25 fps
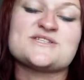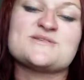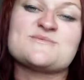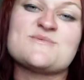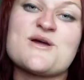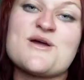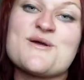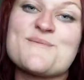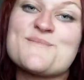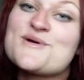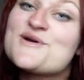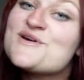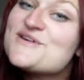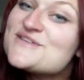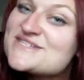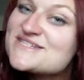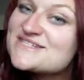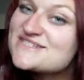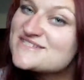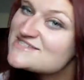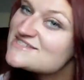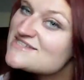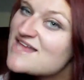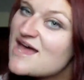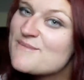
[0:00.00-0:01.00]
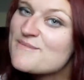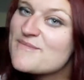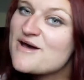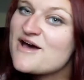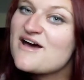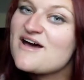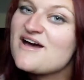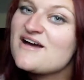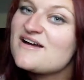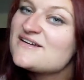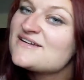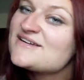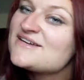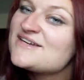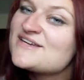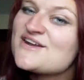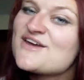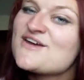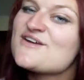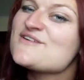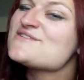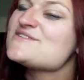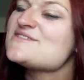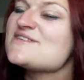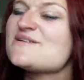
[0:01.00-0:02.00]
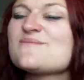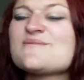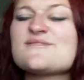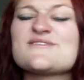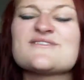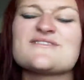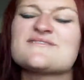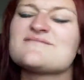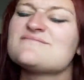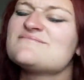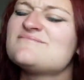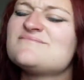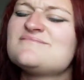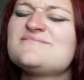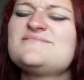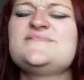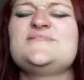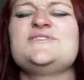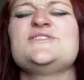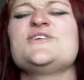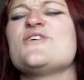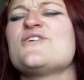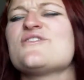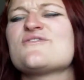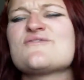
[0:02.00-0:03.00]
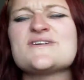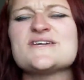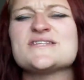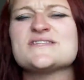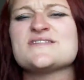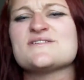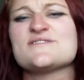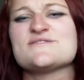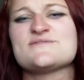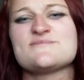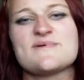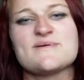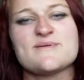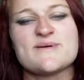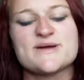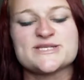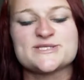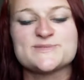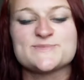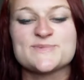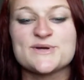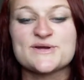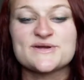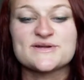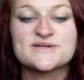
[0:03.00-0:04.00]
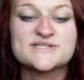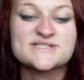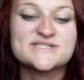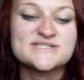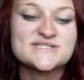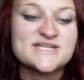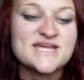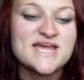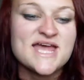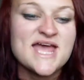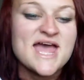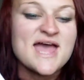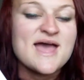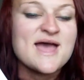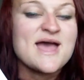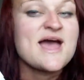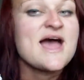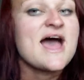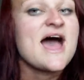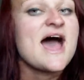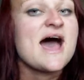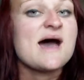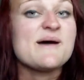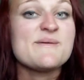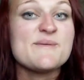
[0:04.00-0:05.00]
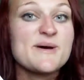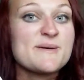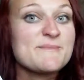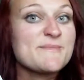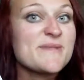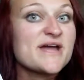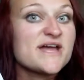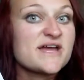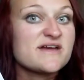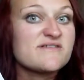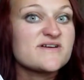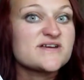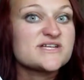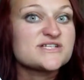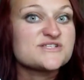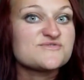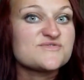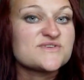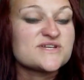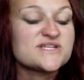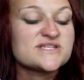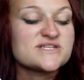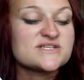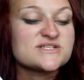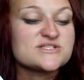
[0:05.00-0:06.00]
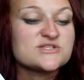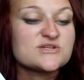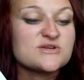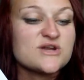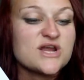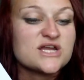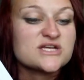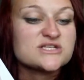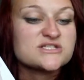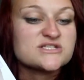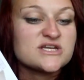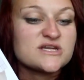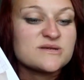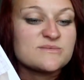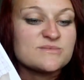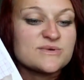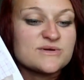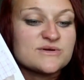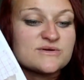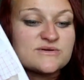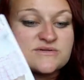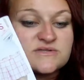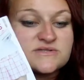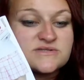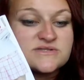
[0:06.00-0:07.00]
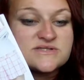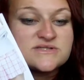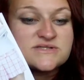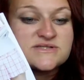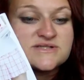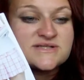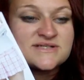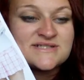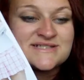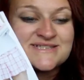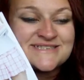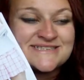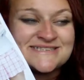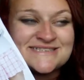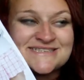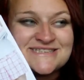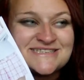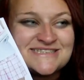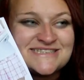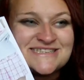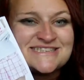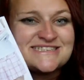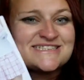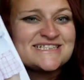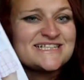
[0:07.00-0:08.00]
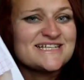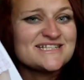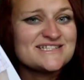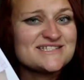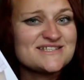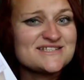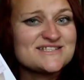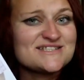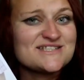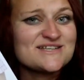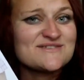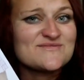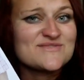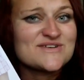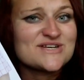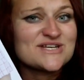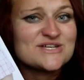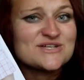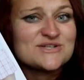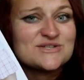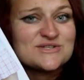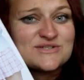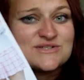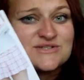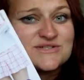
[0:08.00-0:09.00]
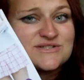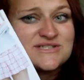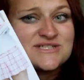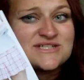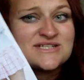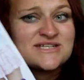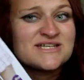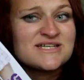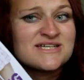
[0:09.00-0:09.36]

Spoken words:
And because it's summer, you know, summer, you got to read those romance books. But I might get around to reading this soon, actually, because it does sound really good.